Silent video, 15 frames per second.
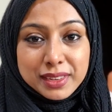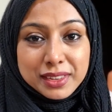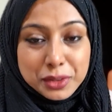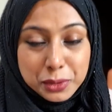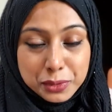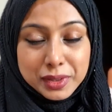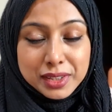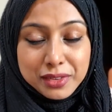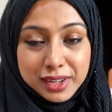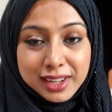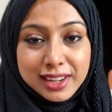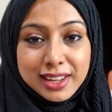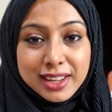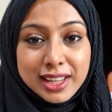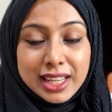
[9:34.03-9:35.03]
You will
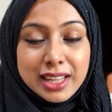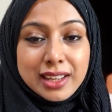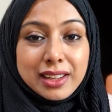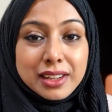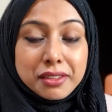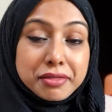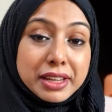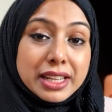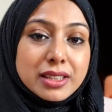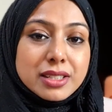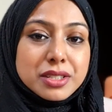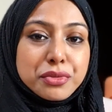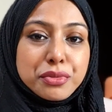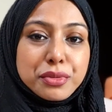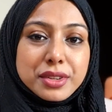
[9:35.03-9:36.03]
really uh, feel the
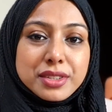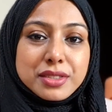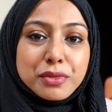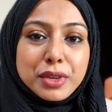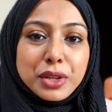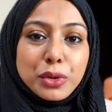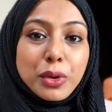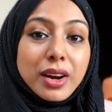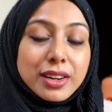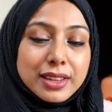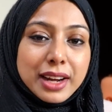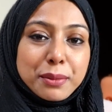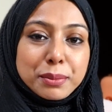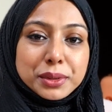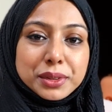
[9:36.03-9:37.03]
difference when you are
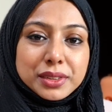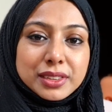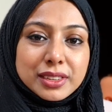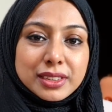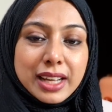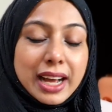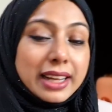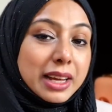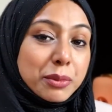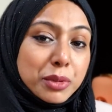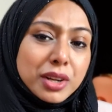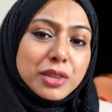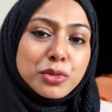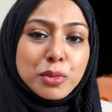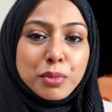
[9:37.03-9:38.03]
that person. And I'm
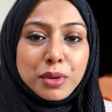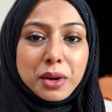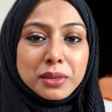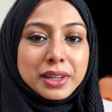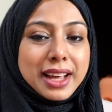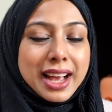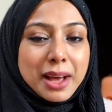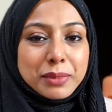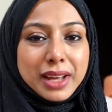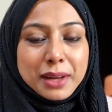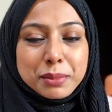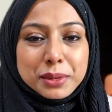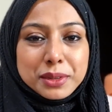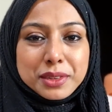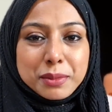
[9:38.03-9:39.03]
really so proud that I'm that
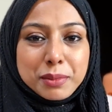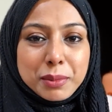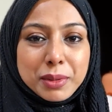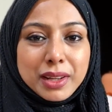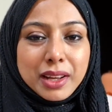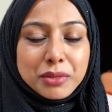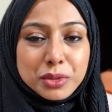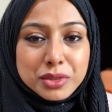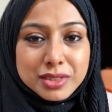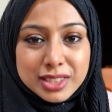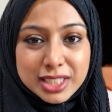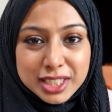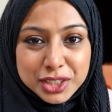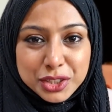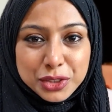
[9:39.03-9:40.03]
person people love to
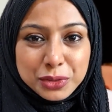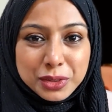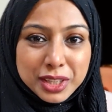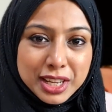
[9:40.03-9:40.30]
stick to.